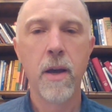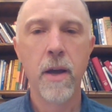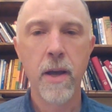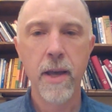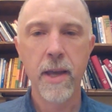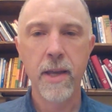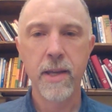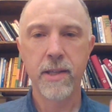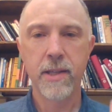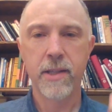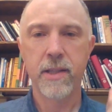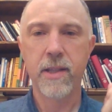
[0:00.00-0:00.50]

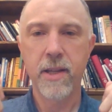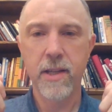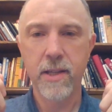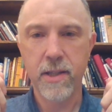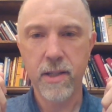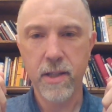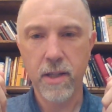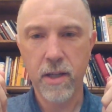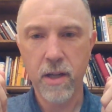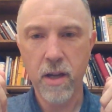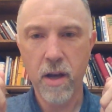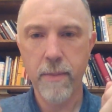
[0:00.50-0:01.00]
is
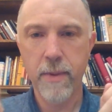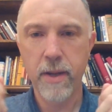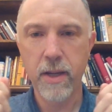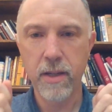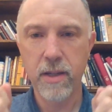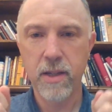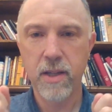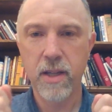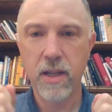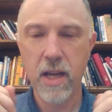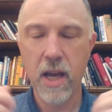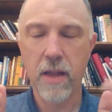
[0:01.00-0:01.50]
this coming
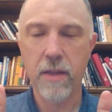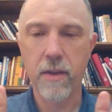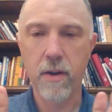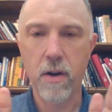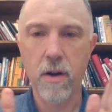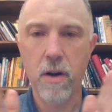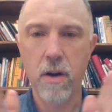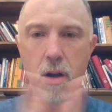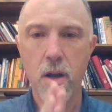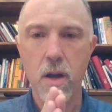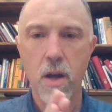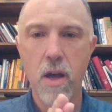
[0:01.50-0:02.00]

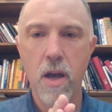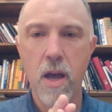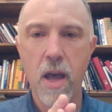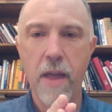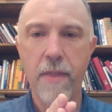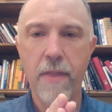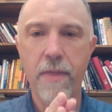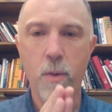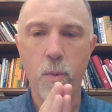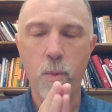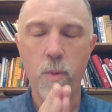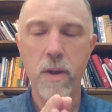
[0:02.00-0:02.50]
together
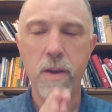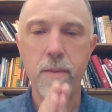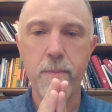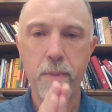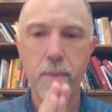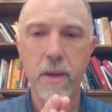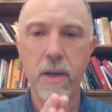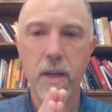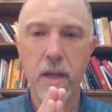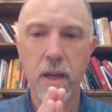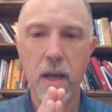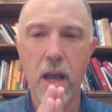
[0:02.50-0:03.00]
and the
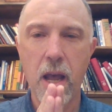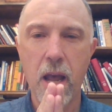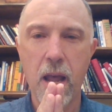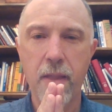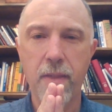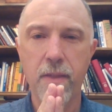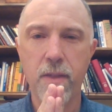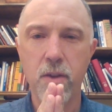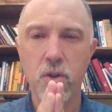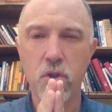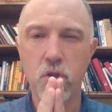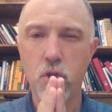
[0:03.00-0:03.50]
weeping
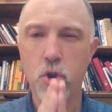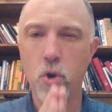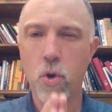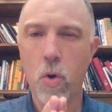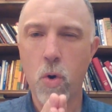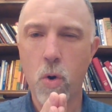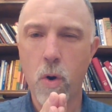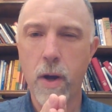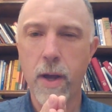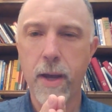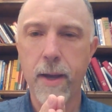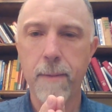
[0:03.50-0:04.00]
and the
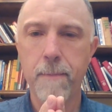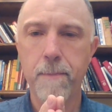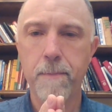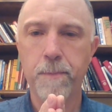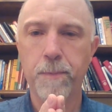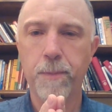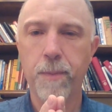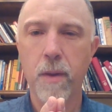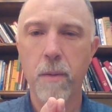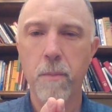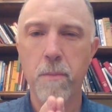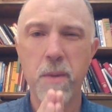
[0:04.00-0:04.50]
joy
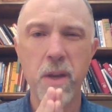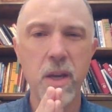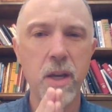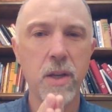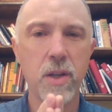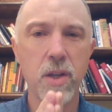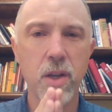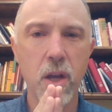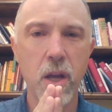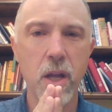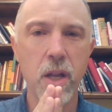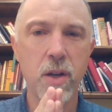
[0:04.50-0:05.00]

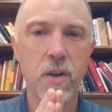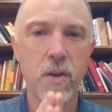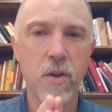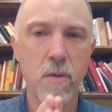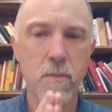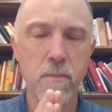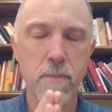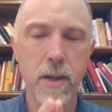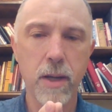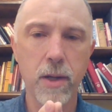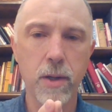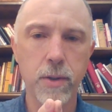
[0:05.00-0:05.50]
being
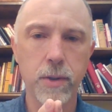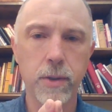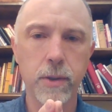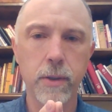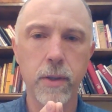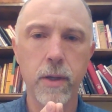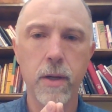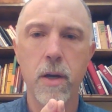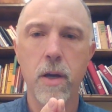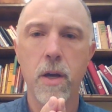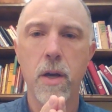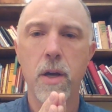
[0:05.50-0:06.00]

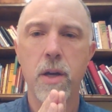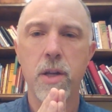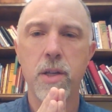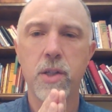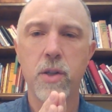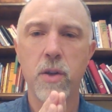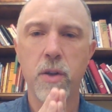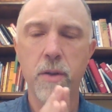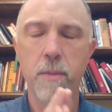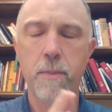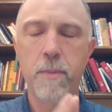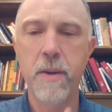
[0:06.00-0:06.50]
intermingled
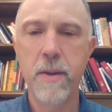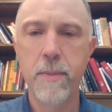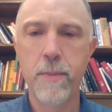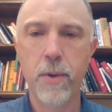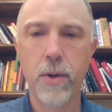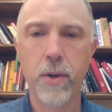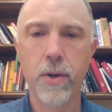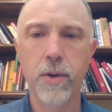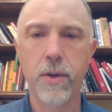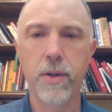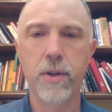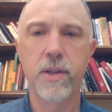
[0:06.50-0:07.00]
so that
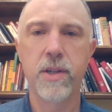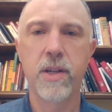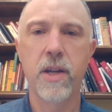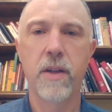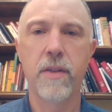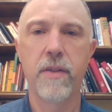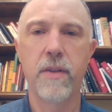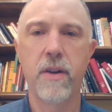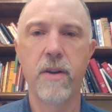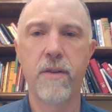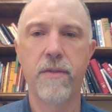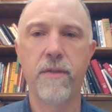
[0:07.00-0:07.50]
people couldn't tell
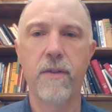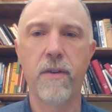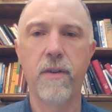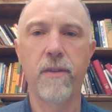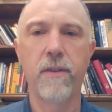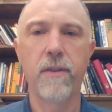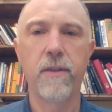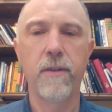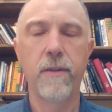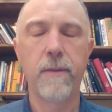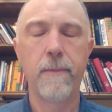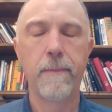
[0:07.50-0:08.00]
the
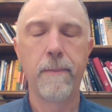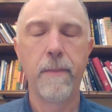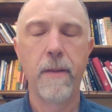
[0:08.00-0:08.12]
difference.